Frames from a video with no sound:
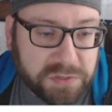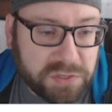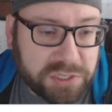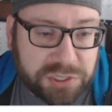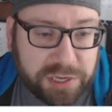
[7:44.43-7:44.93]

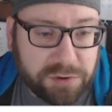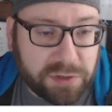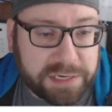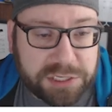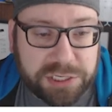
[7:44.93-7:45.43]
So there's a general
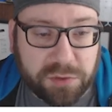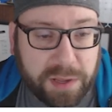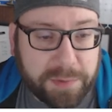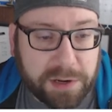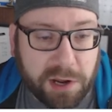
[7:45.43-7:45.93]
conditioning
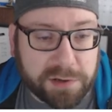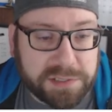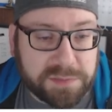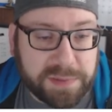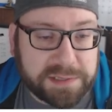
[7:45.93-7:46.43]
webinar,
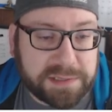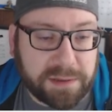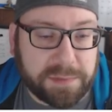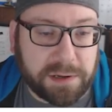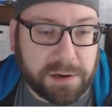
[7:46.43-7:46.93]
speed
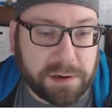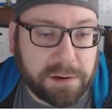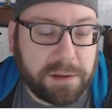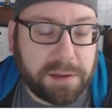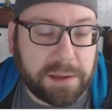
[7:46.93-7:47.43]
seminar,
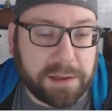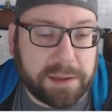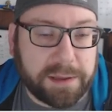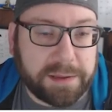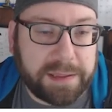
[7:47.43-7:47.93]

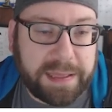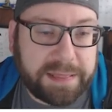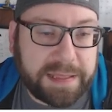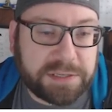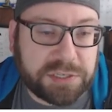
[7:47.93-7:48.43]

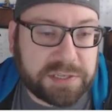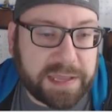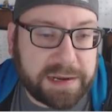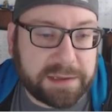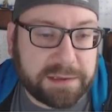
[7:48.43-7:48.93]
and that's just
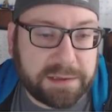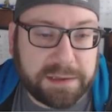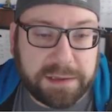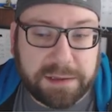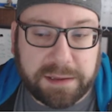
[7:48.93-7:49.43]
kind of,
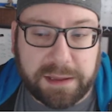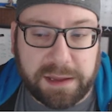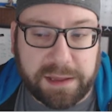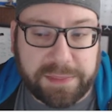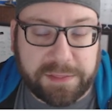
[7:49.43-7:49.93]

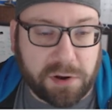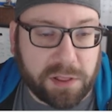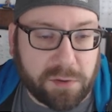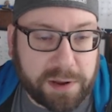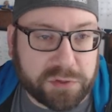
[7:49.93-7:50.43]
I think they're
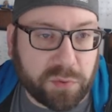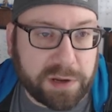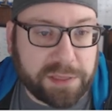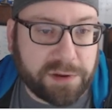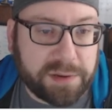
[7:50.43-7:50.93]
all around
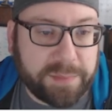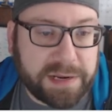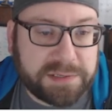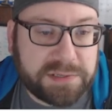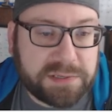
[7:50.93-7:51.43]
20-30
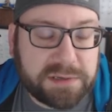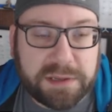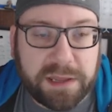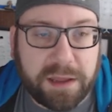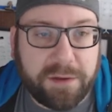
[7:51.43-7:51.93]
minutes
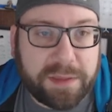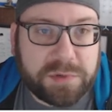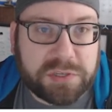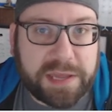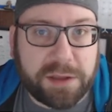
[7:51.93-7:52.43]
of
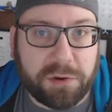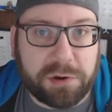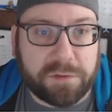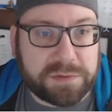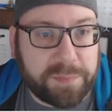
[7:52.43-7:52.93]
them, just kind of going
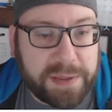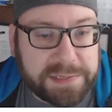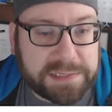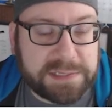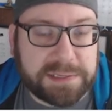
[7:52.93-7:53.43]
over some
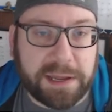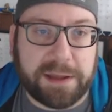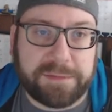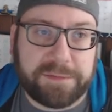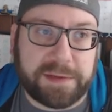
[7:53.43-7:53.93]
basic
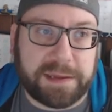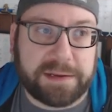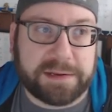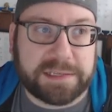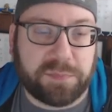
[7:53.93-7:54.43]
stuff
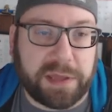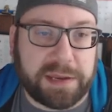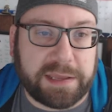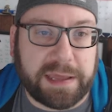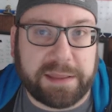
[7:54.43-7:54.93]
and
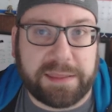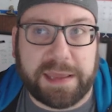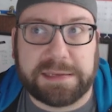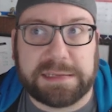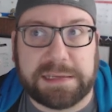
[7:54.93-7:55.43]
explaining kind of the
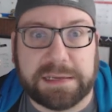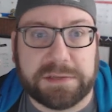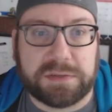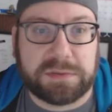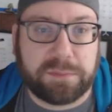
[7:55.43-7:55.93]

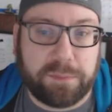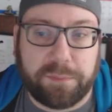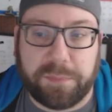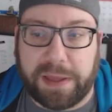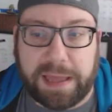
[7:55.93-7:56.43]
ideas
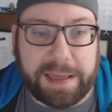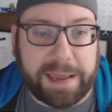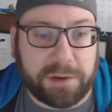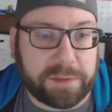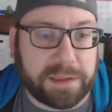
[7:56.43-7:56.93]

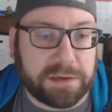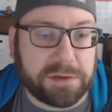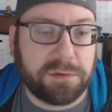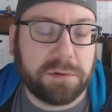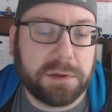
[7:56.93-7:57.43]
behind what they
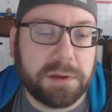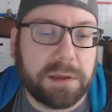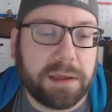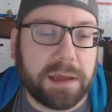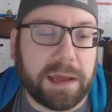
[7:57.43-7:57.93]
do.
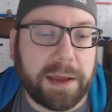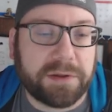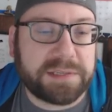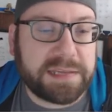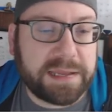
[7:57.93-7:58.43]
I
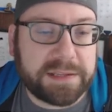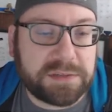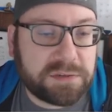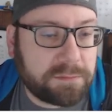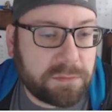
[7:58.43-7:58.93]
would say
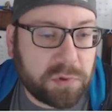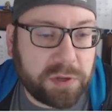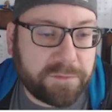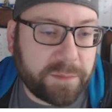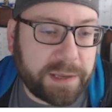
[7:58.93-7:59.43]
it's
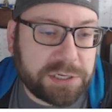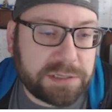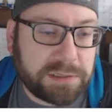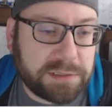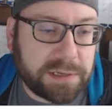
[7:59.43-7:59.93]
good information.